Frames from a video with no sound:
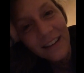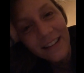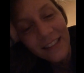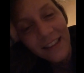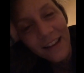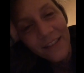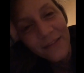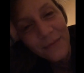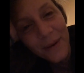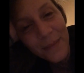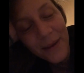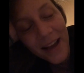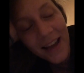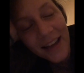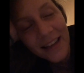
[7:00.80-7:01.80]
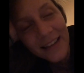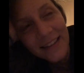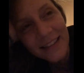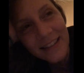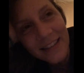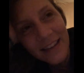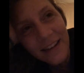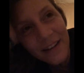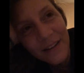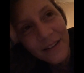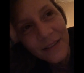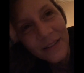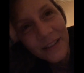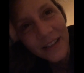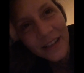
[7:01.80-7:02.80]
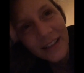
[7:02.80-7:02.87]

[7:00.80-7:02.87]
earth off my mind, you know?